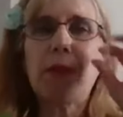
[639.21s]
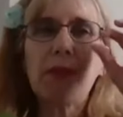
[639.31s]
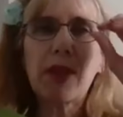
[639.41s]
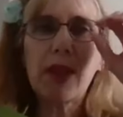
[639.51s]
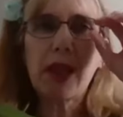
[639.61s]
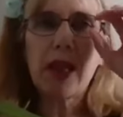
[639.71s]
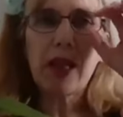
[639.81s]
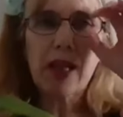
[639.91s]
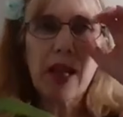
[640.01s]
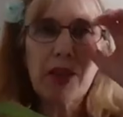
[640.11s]
I'm
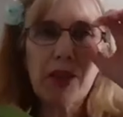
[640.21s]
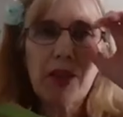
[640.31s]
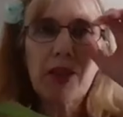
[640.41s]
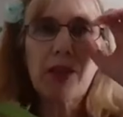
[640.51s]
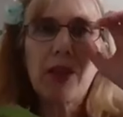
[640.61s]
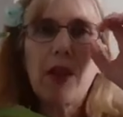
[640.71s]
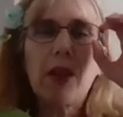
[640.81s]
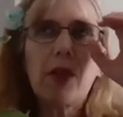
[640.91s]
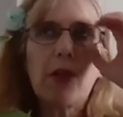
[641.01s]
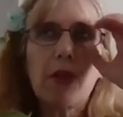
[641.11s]
seeing glasses,
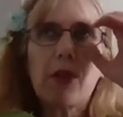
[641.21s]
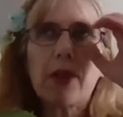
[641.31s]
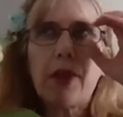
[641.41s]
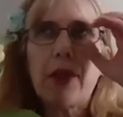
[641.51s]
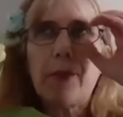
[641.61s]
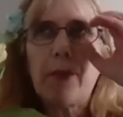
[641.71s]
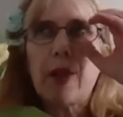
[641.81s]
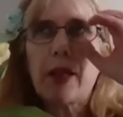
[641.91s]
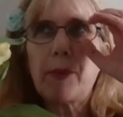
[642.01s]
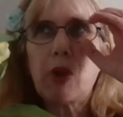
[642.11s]
those um,
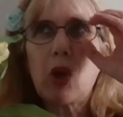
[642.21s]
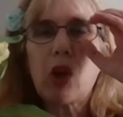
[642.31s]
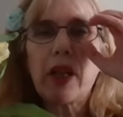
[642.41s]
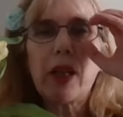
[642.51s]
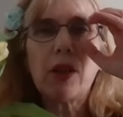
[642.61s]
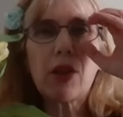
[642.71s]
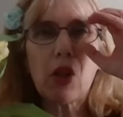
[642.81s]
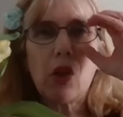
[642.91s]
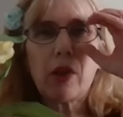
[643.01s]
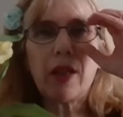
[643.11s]
like binoculars
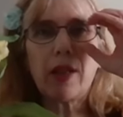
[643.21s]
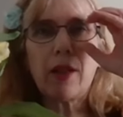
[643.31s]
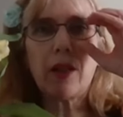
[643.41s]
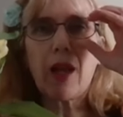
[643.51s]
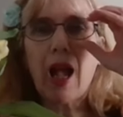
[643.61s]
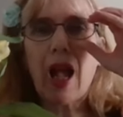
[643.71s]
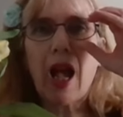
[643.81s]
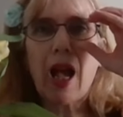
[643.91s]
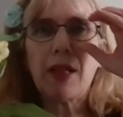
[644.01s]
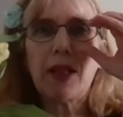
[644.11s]
looking at
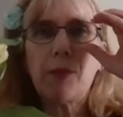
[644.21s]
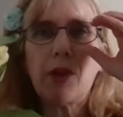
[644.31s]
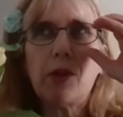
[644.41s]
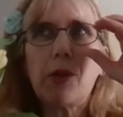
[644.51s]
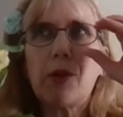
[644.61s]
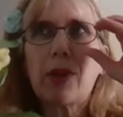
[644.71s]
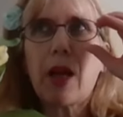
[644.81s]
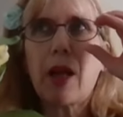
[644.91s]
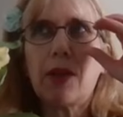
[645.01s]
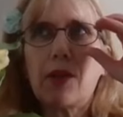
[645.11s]
animals
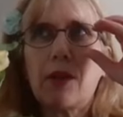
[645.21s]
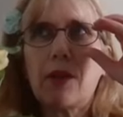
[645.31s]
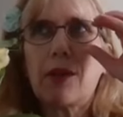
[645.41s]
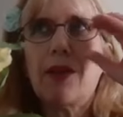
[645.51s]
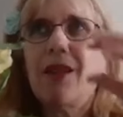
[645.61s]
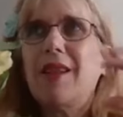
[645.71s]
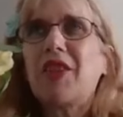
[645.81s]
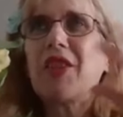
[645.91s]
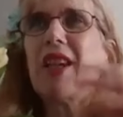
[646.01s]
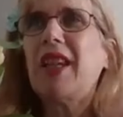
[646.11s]
and
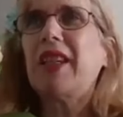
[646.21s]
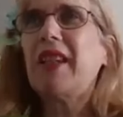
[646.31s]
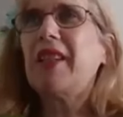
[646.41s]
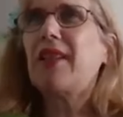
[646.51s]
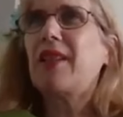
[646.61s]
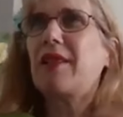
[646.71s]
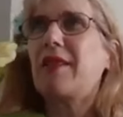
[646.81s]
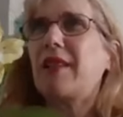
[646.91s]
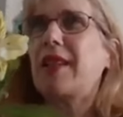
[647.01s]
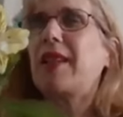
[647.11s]
staying in
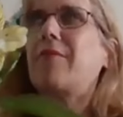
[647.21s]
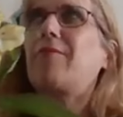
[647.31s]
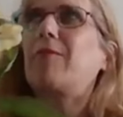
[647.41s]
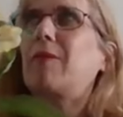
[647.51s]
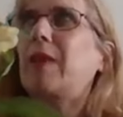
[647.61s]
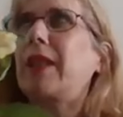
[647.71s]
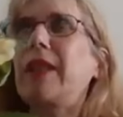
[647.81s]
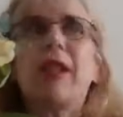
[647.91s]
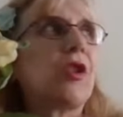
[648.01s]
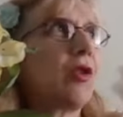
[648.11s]

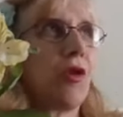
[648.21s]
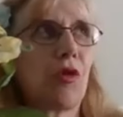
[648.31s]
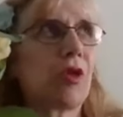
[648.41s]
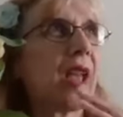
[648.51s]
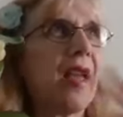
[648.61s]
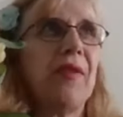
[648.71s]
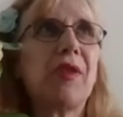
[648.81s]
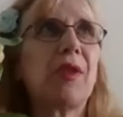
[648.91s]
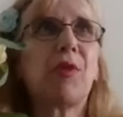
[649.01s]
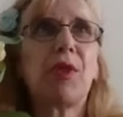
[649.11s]
these
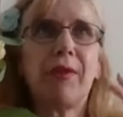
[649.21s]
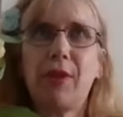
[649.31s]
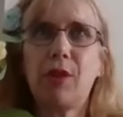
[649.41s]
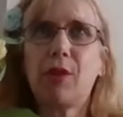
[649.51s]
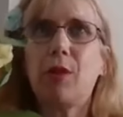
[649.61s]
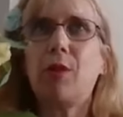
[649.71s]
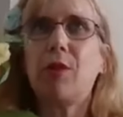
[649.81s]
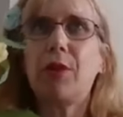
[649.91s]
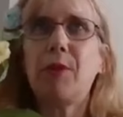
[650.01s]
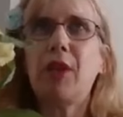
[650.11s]
tents, whatever you
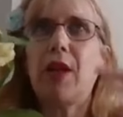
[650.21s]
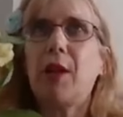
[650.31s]
call them, you